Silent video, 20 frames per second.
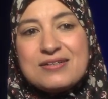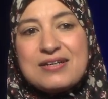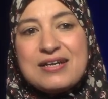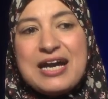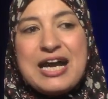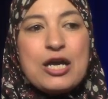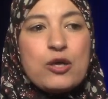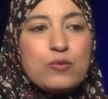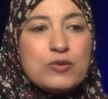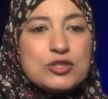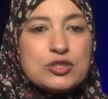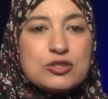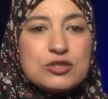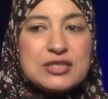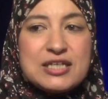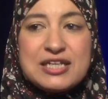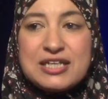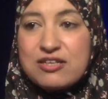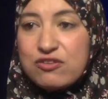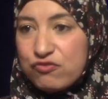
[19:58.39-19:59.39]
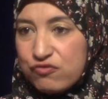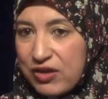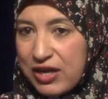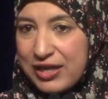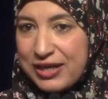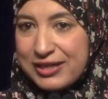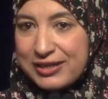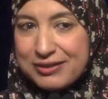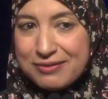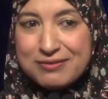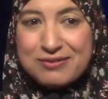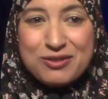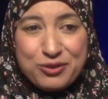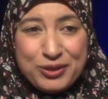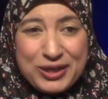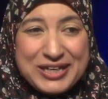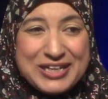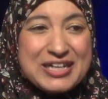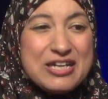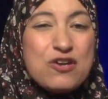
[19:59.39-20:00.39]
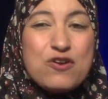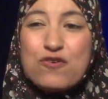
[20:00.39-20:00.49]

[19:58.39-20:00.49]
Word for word: How was your day? Fine, right?